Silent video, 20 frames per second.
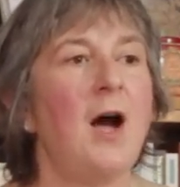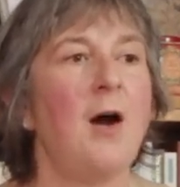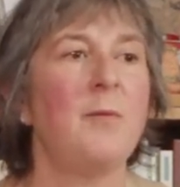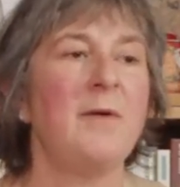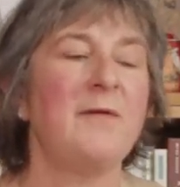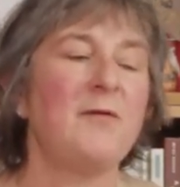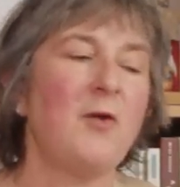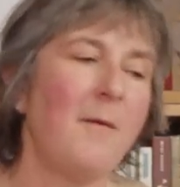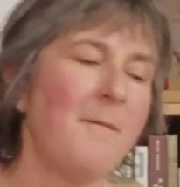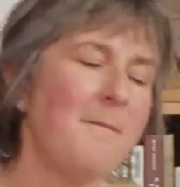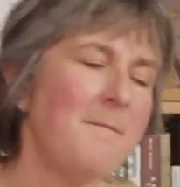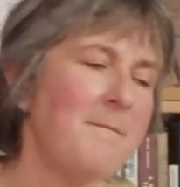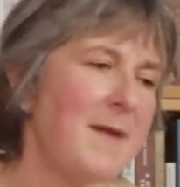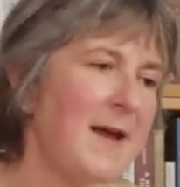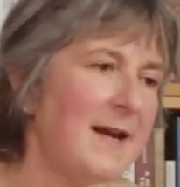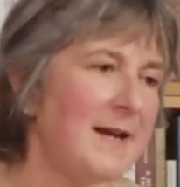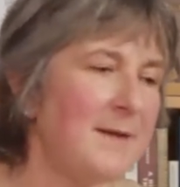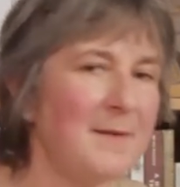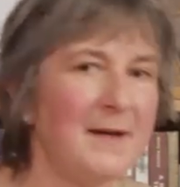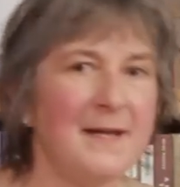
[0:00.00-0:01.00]
We've got
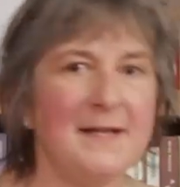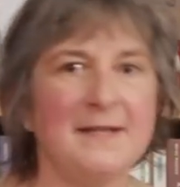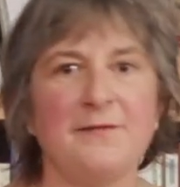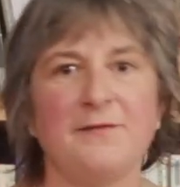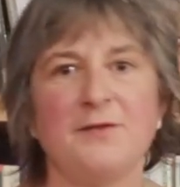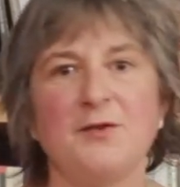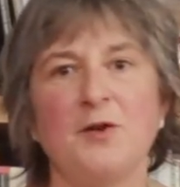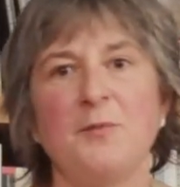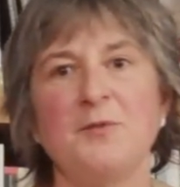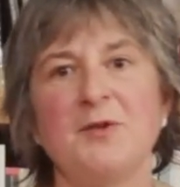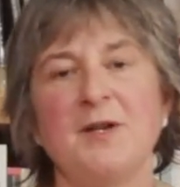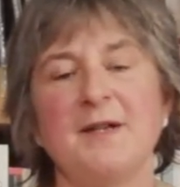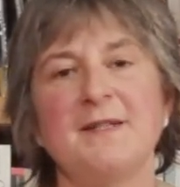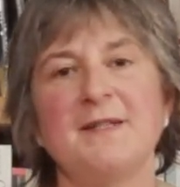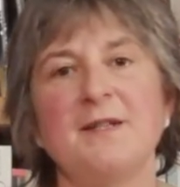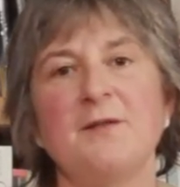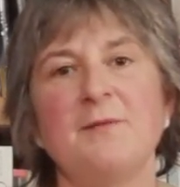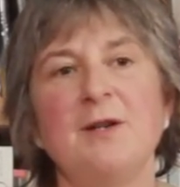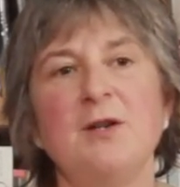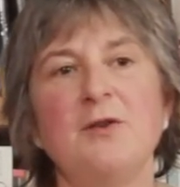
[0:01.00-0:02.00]
many different objects
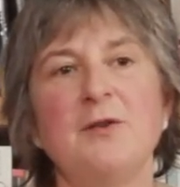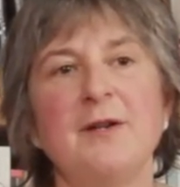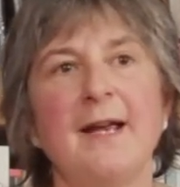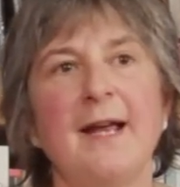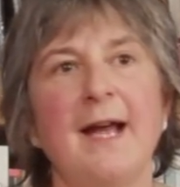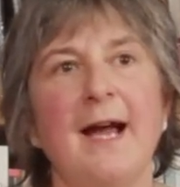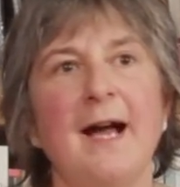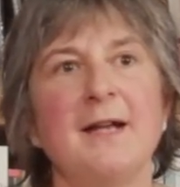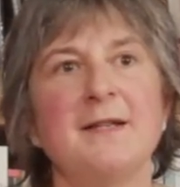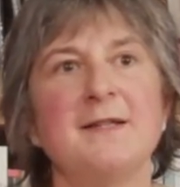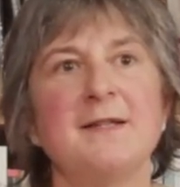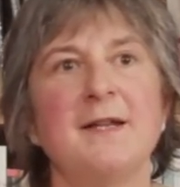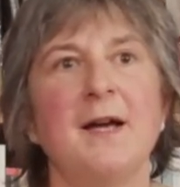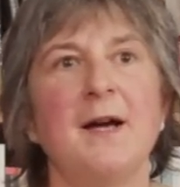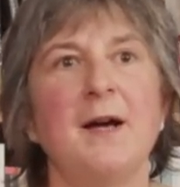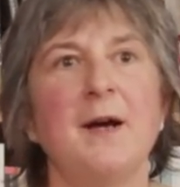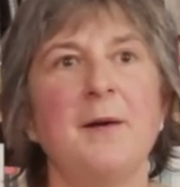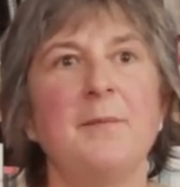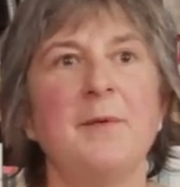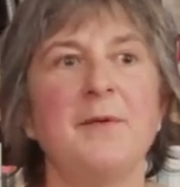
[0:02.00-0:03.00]
that we're looking at,
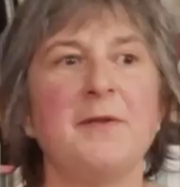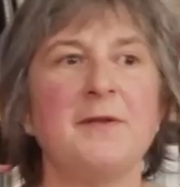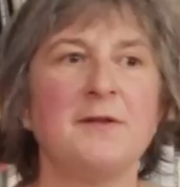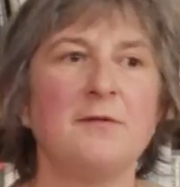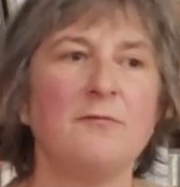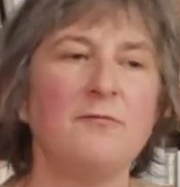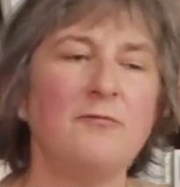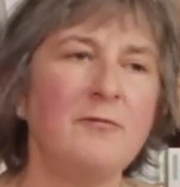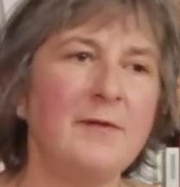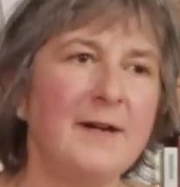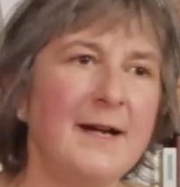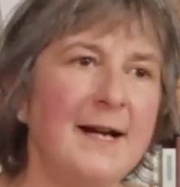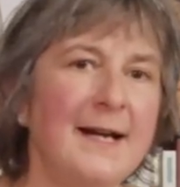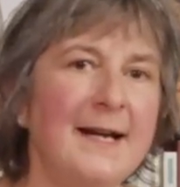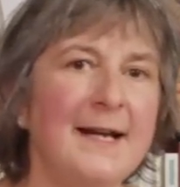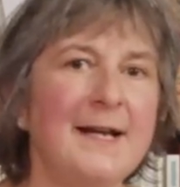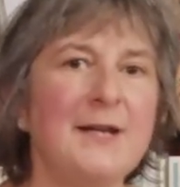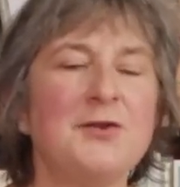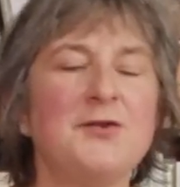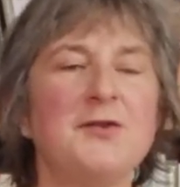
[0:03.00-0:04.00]
but there's a really
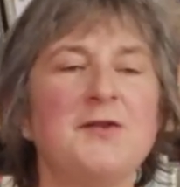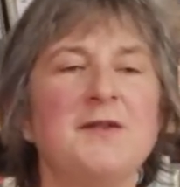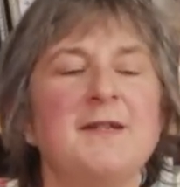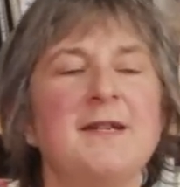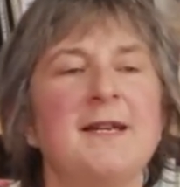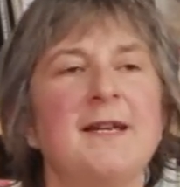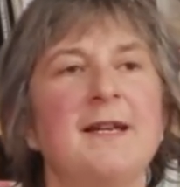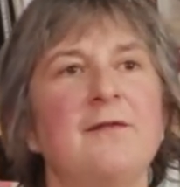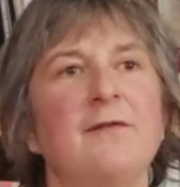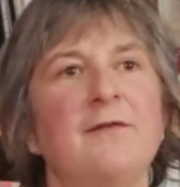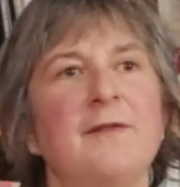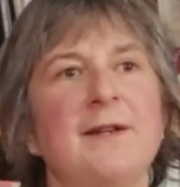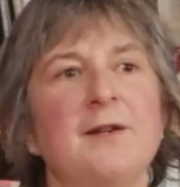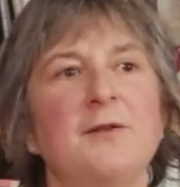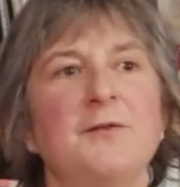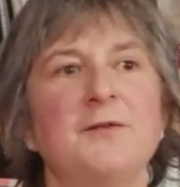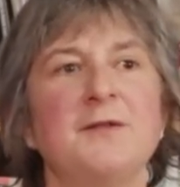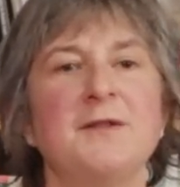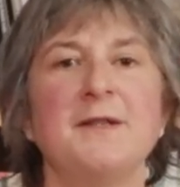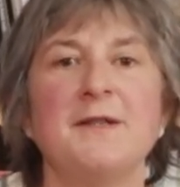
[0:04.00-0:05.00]
interesting
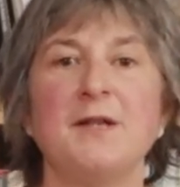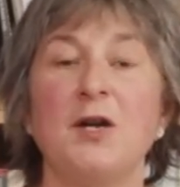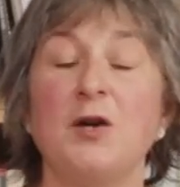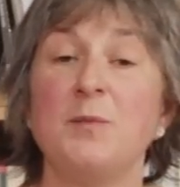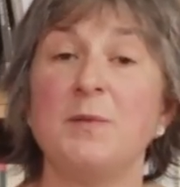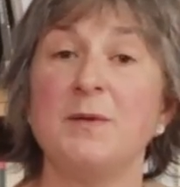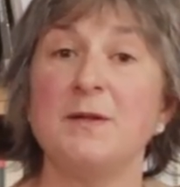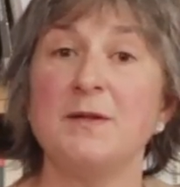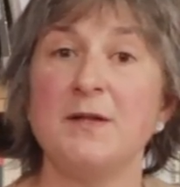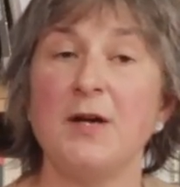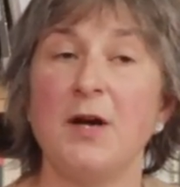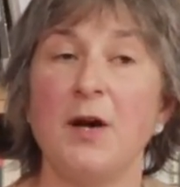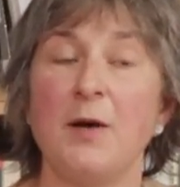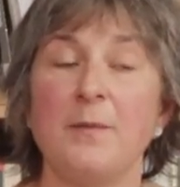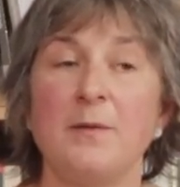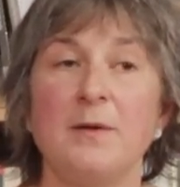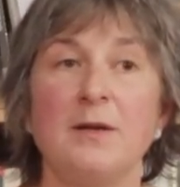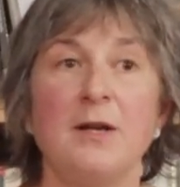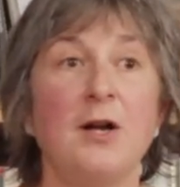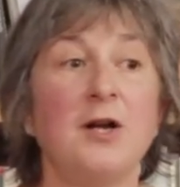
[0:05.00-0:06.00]
field that has opened
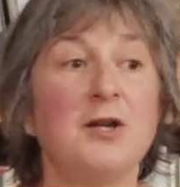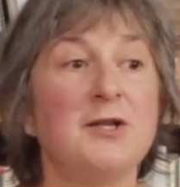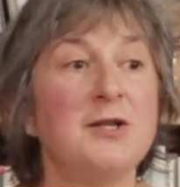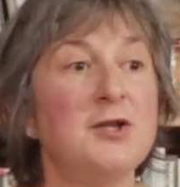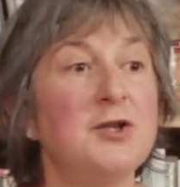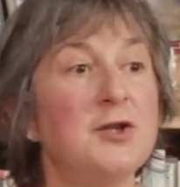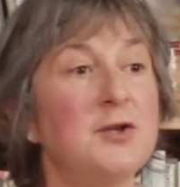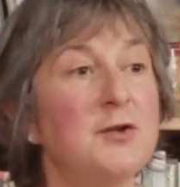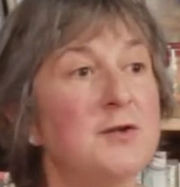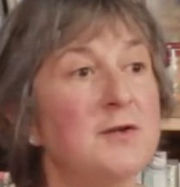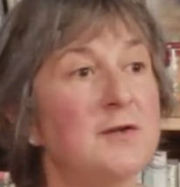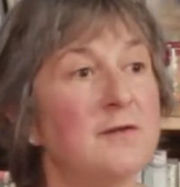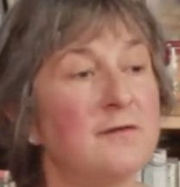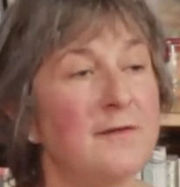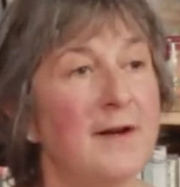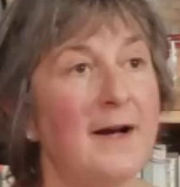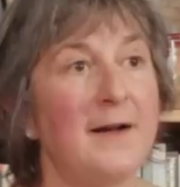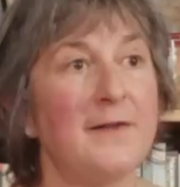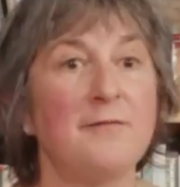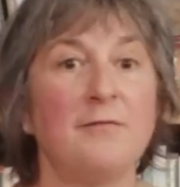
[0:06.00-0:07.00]
up, largely due to the
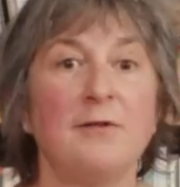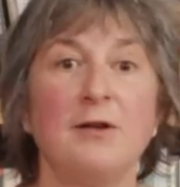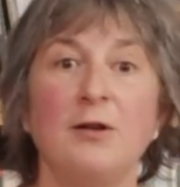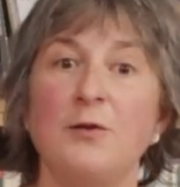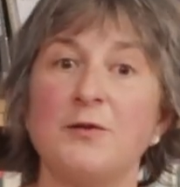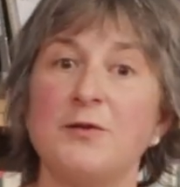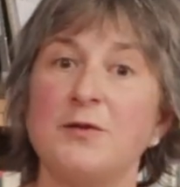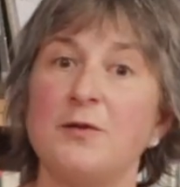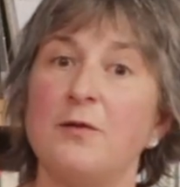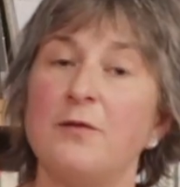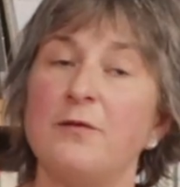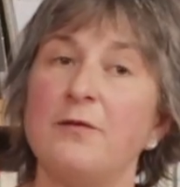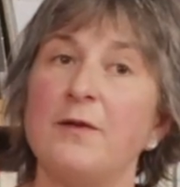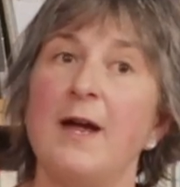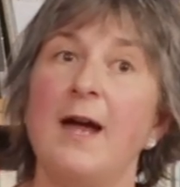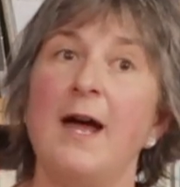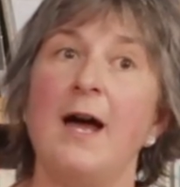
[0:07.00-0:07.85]
fact there are a lot of